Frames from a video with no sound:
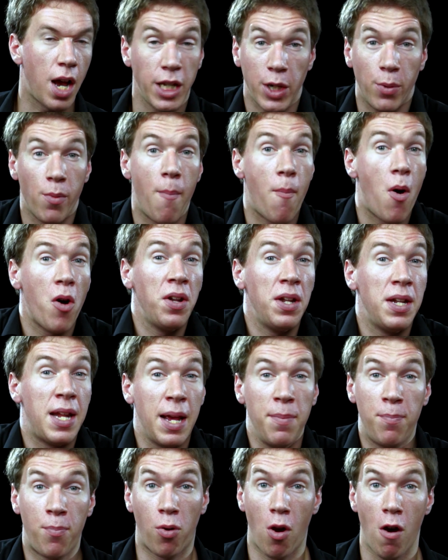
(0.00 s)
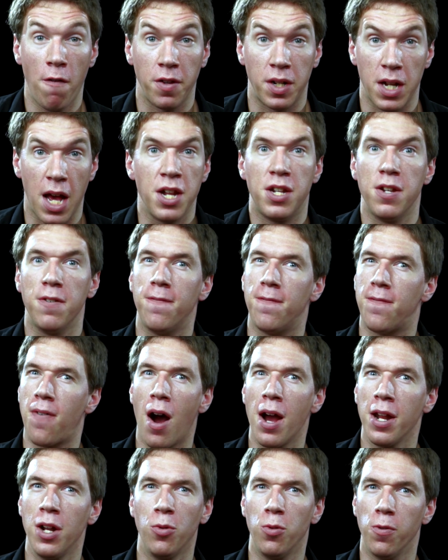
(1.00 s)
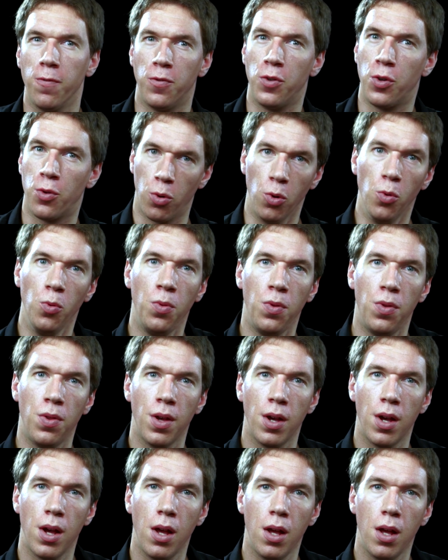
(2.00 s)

Are you a modern-day prophet, a diviner of truth?